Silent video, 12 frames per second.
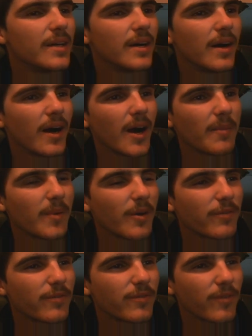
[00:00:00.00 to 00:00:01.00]
A
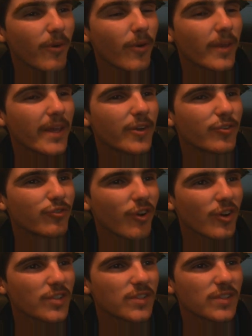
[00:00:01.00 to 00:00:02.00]
falling
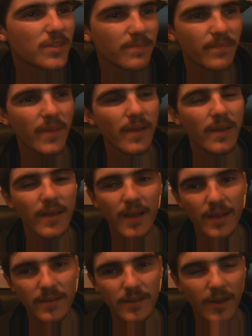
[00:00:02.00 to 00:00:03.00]
cross,
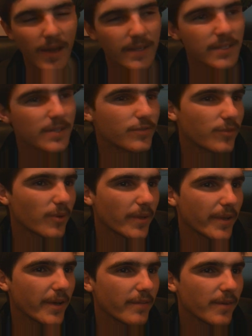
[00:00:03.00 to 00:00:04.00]
you know, as he was falling
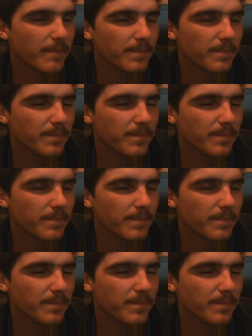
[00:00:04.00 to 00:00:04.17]
over,